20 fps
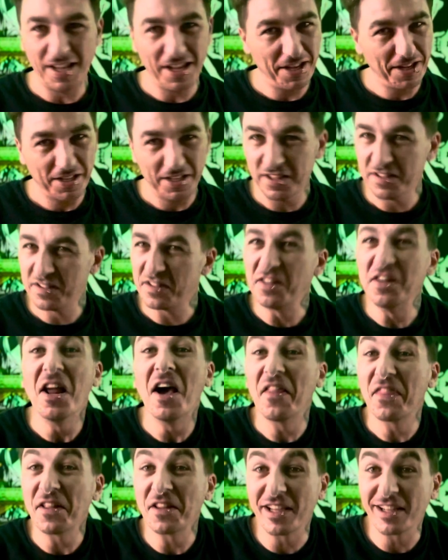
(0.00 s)
it's
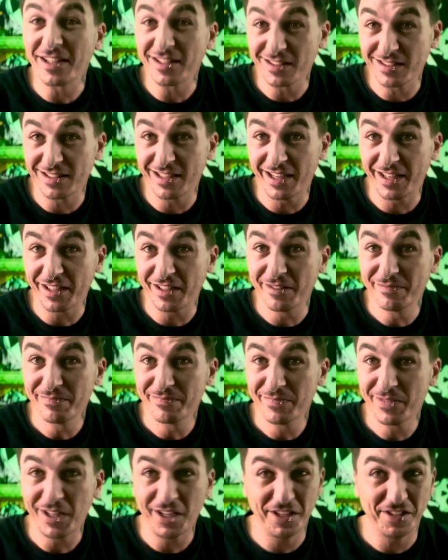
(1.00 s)
nothing like a Saiga.
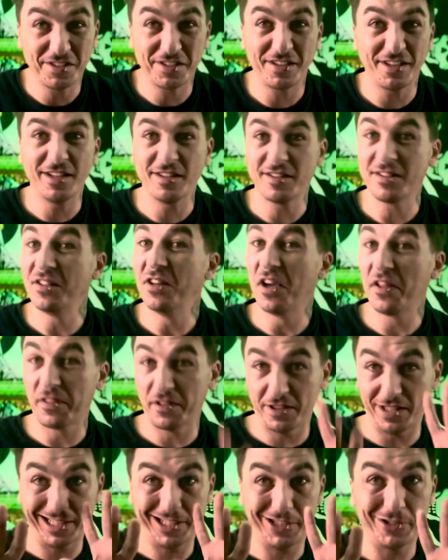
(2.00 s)
It's nothing
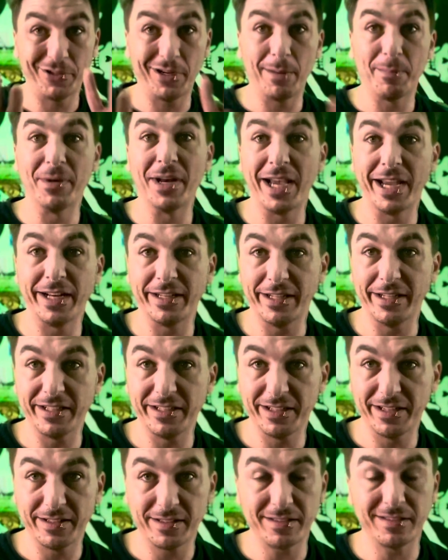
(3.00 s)
like your M90.
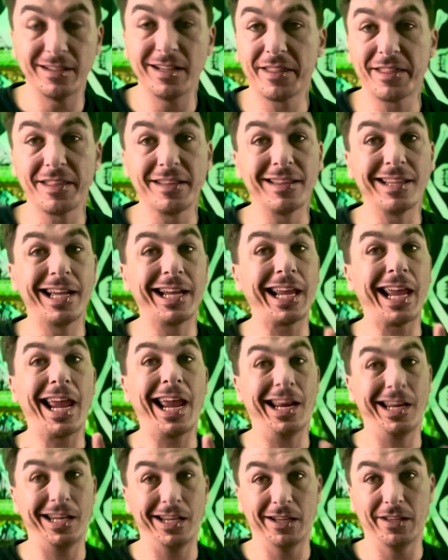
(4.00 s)
It's nothing like
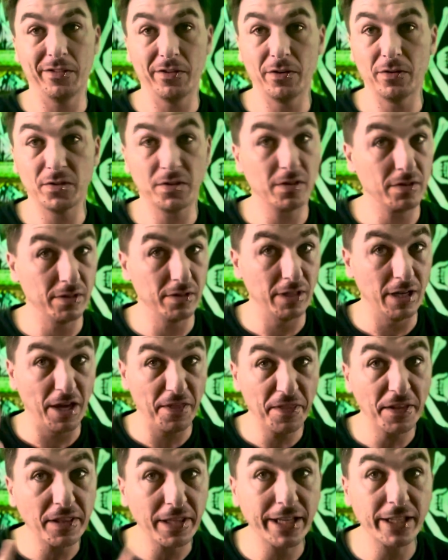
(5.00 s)
any of those. It's
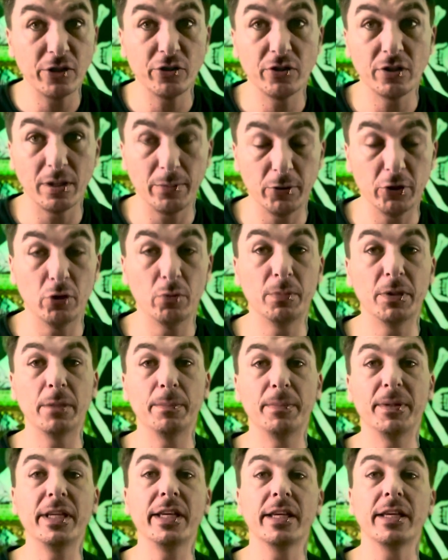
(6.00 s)
nothing like your
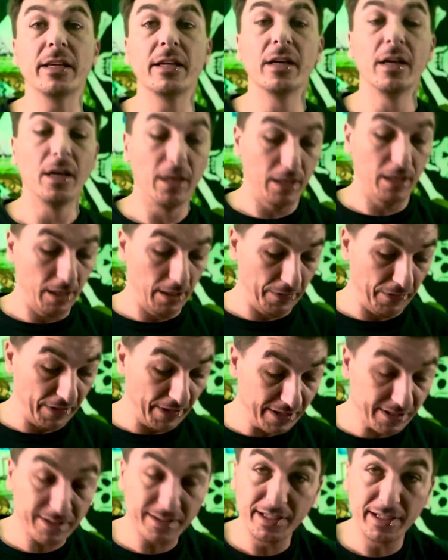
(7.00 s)
WBP.
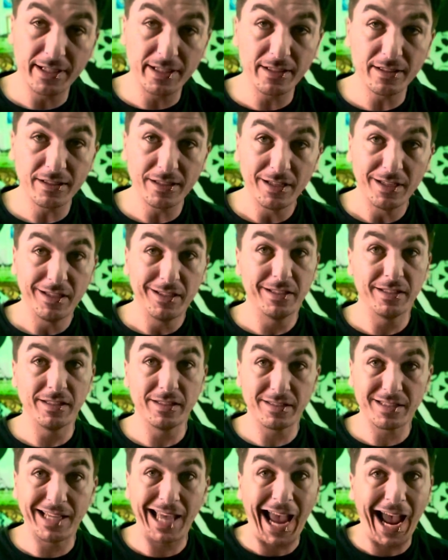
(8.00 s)
This thing is
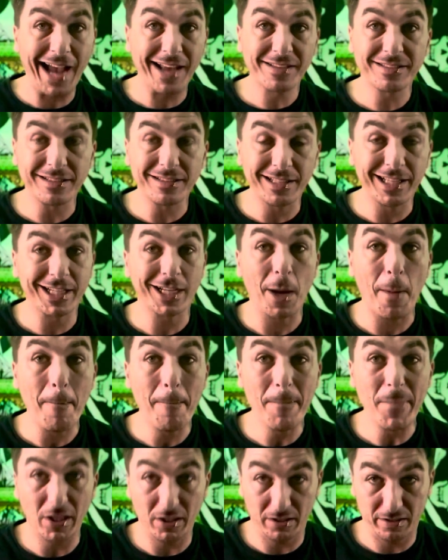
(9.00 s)
gassed like a
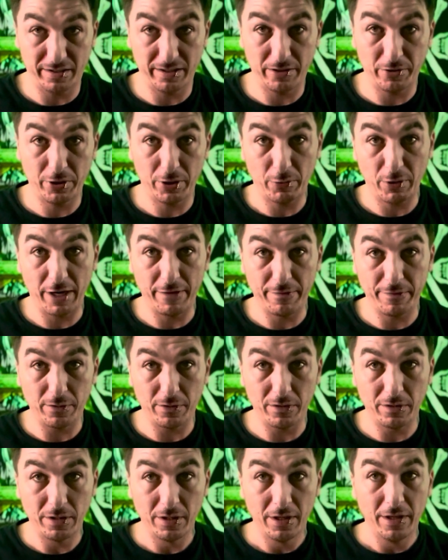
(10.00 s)
military
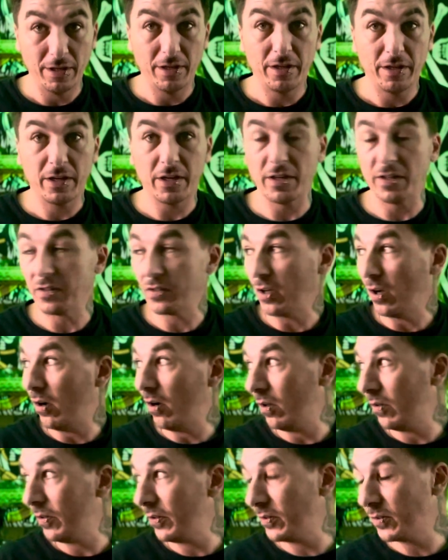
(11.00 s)
rifle. Because
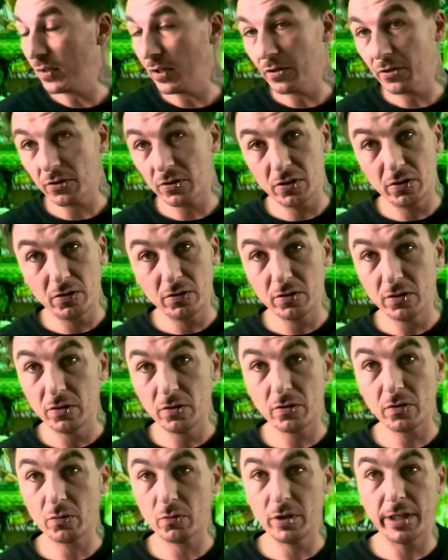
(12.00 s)
all these other
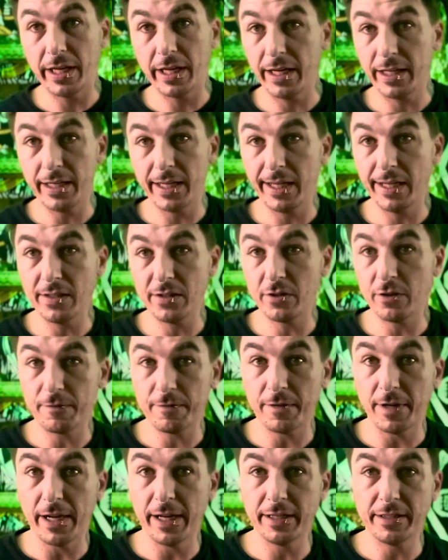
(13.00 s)
223 AKs you're
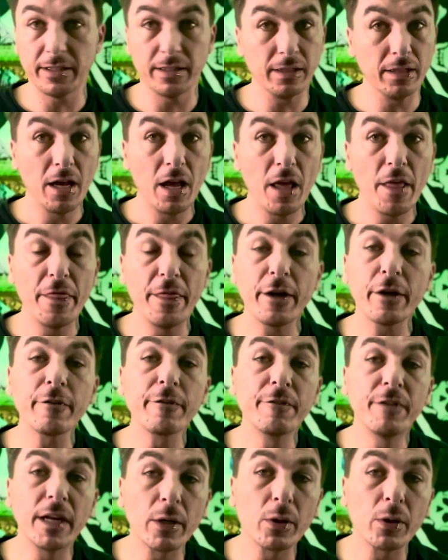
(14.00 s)
finding, they're
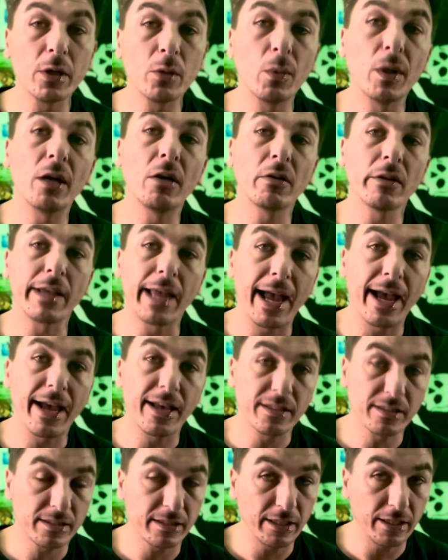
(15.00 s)
very well
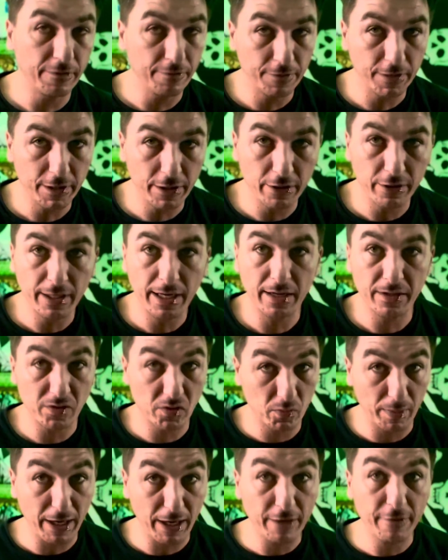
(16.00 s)
gassed. They figured out a
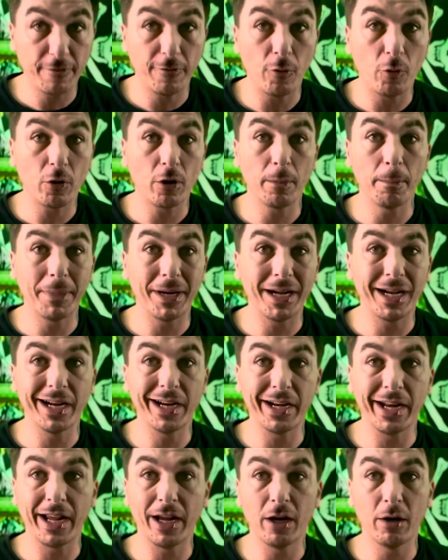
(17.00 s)
spec for them by
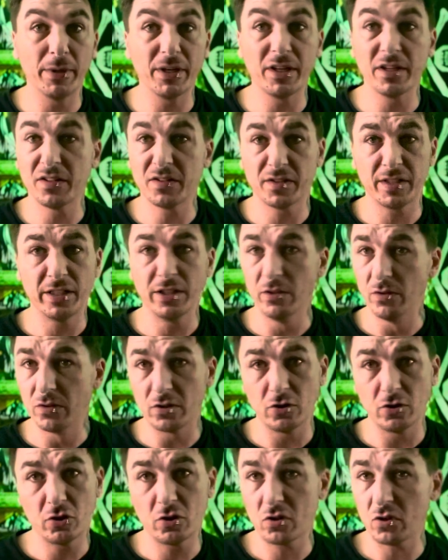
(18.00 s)
now, because they used
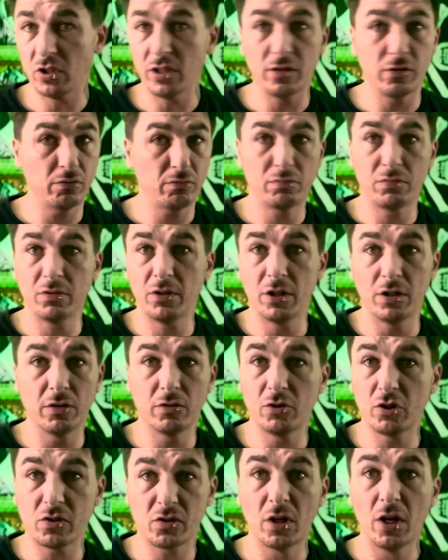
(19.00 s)
to just either, you know,
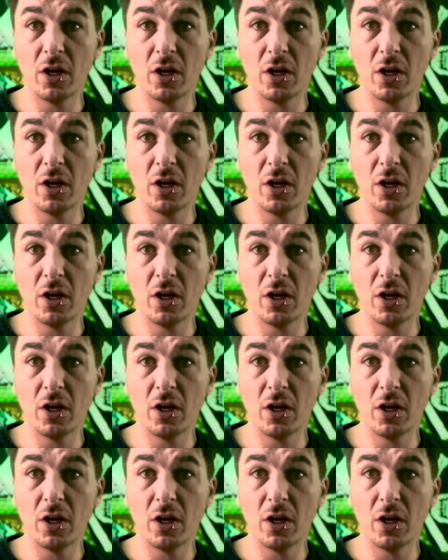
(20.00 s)
just